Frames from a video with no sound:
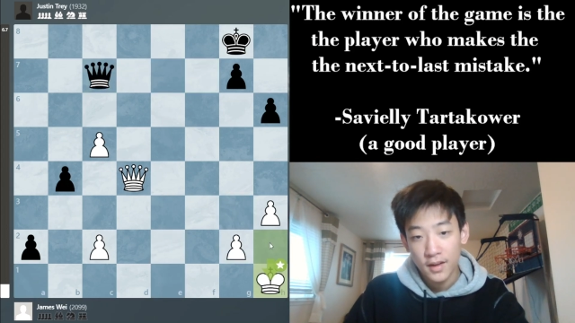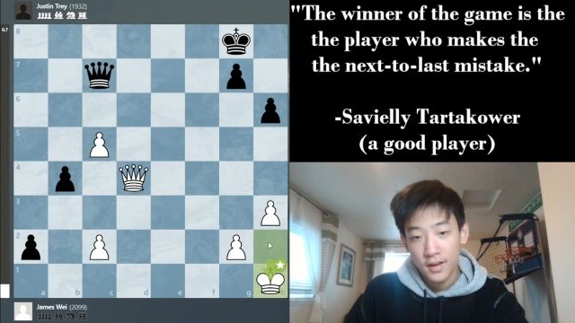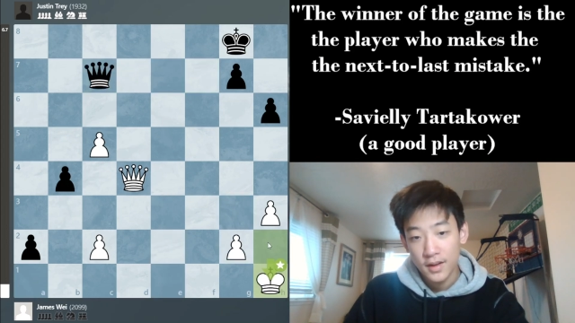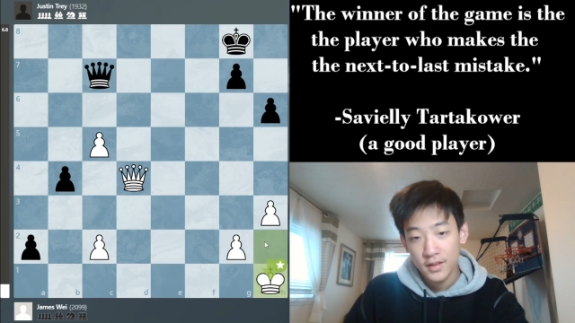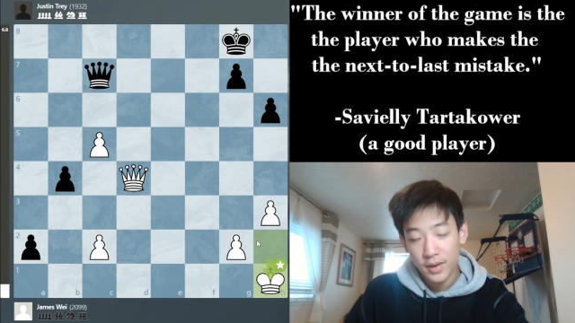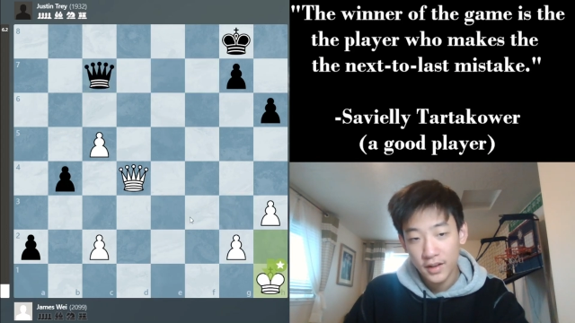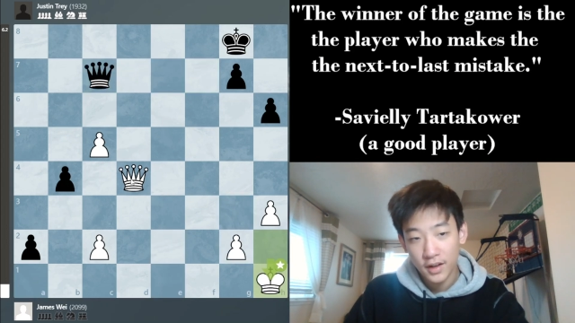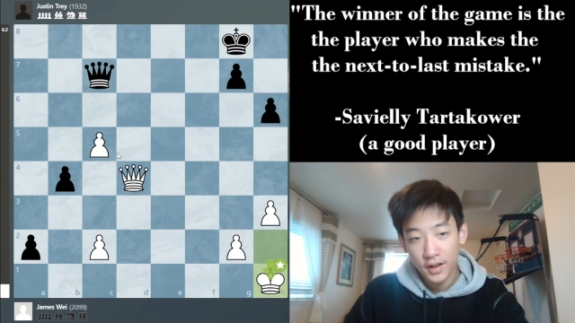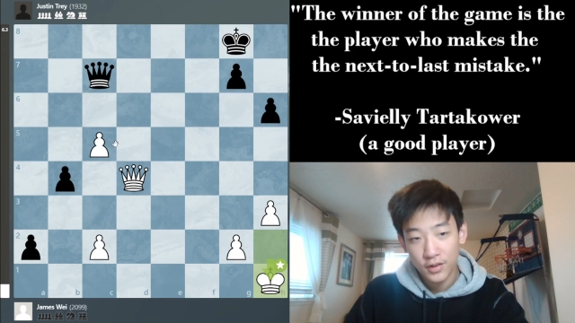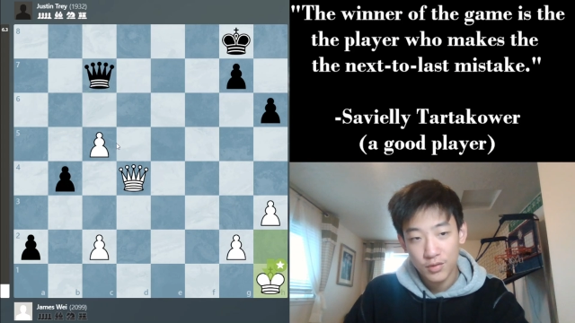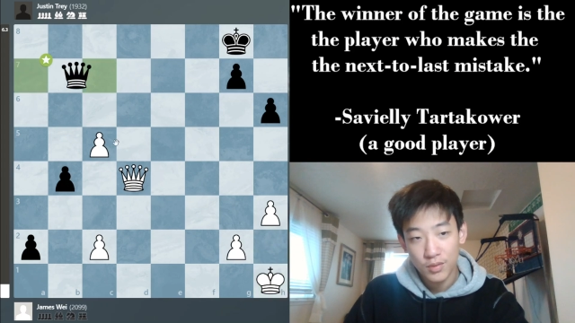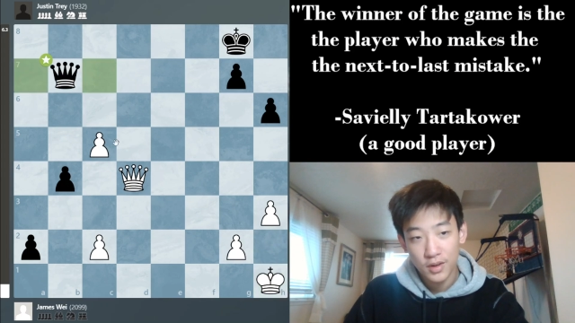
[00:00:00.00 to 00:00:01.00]
So I play king to
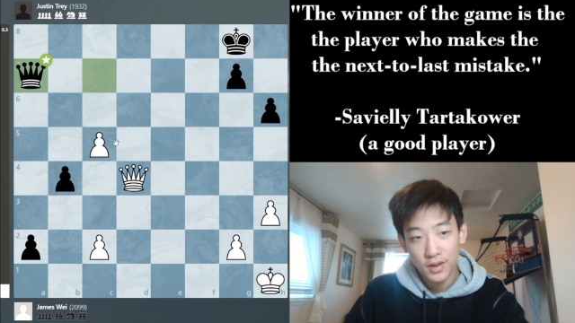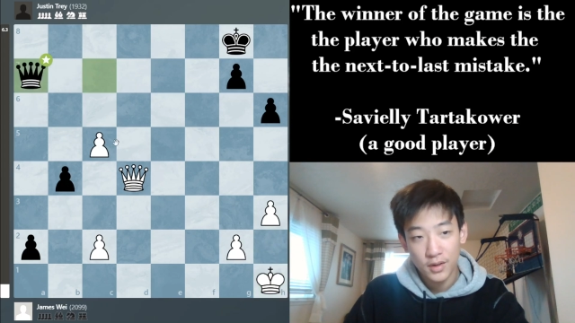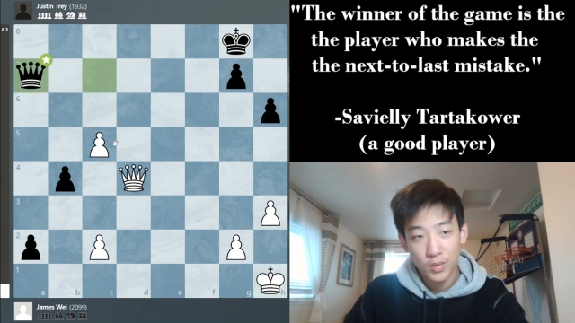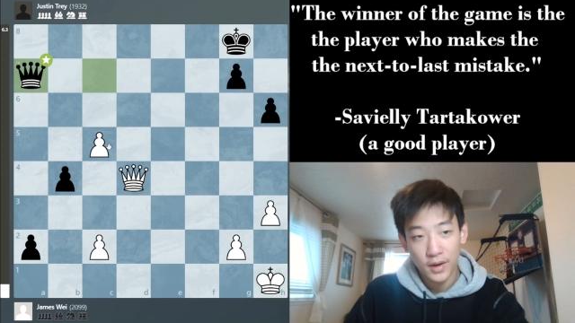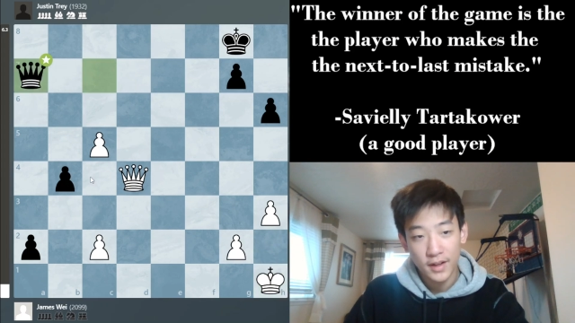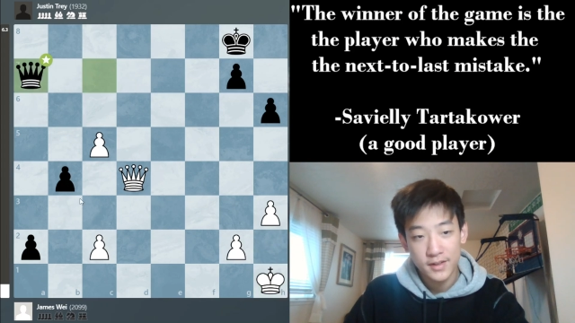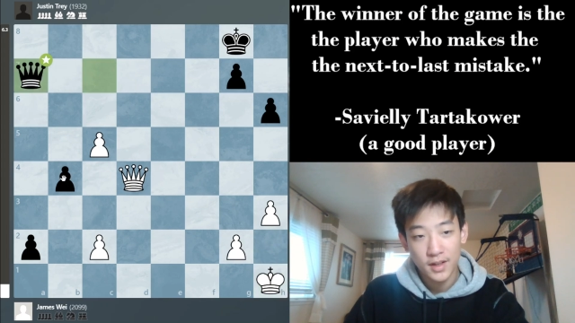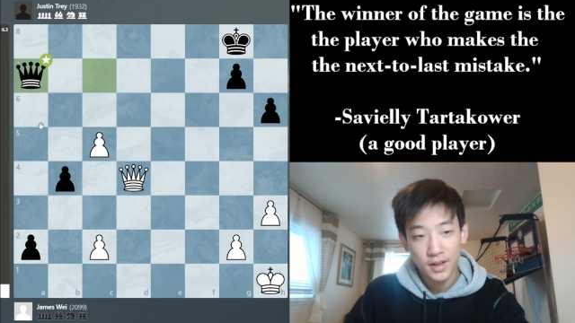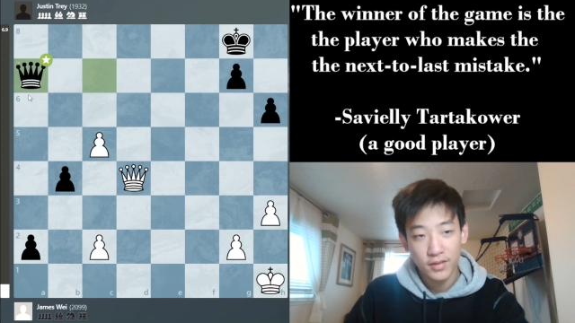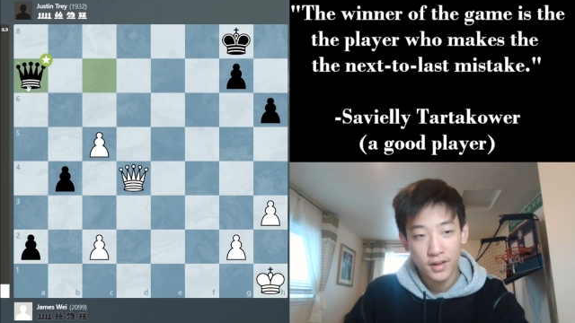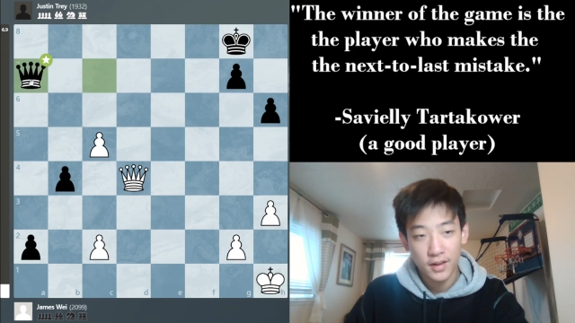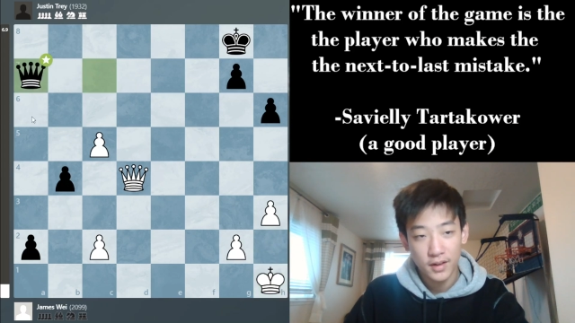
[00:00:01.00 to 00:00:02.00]
h1, queen
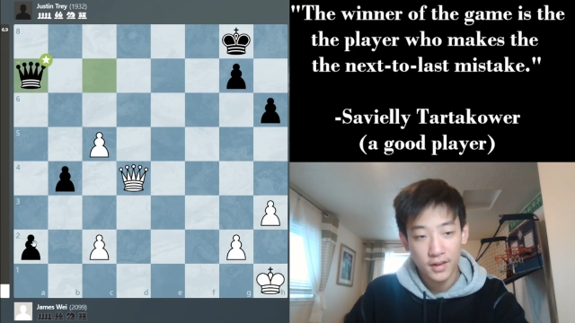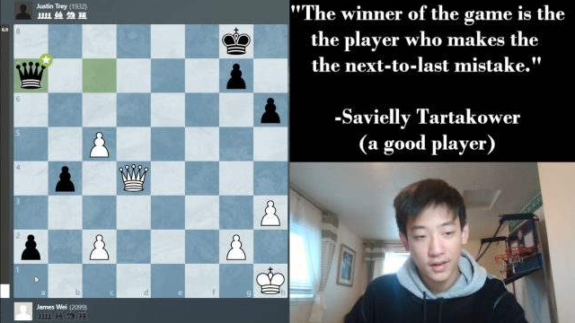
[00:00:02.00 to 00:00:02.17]
a7.